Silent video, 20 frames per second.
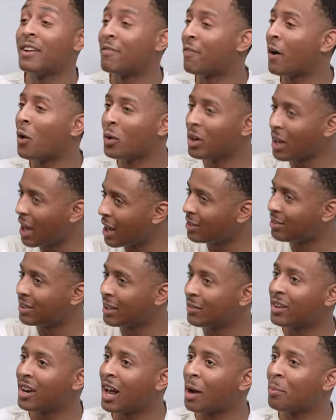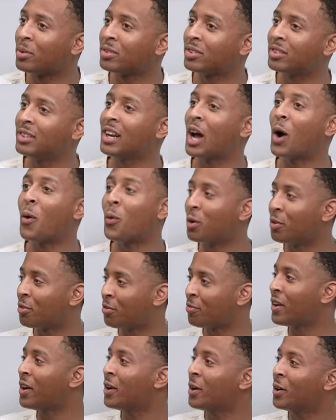if I would have had 79%, I would
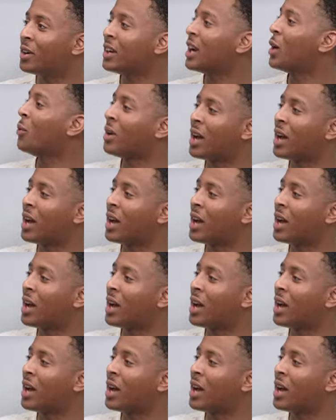have failed and I